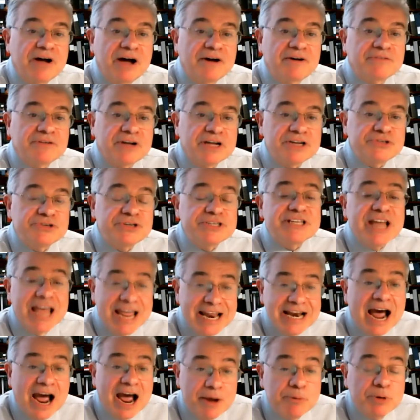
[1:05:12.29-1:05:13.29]
of, countries?
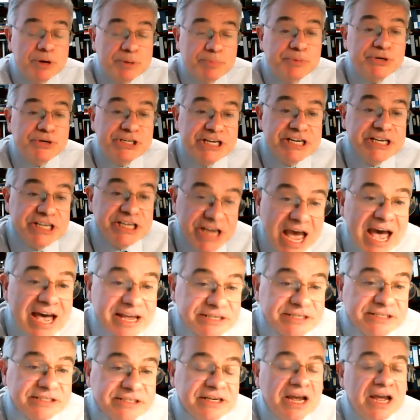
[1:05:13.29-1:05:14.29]
And I would predict
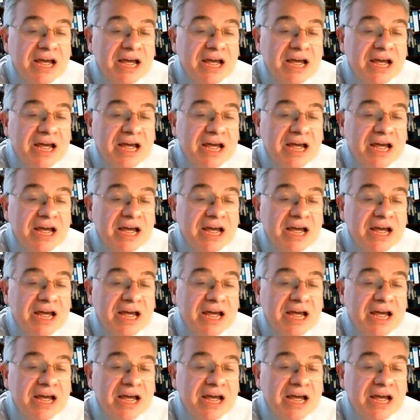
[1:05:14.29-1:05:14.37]
yes.